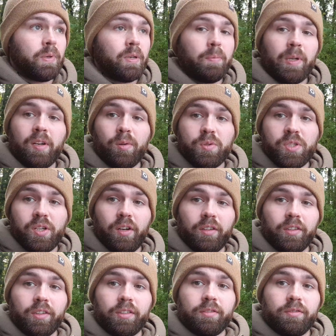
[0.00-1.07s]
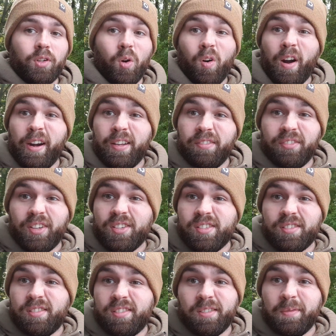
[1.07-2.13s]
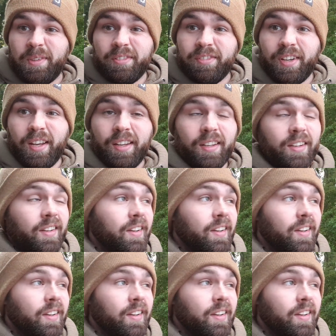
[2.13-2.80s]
me a big old chunk, or any fish, to be fair.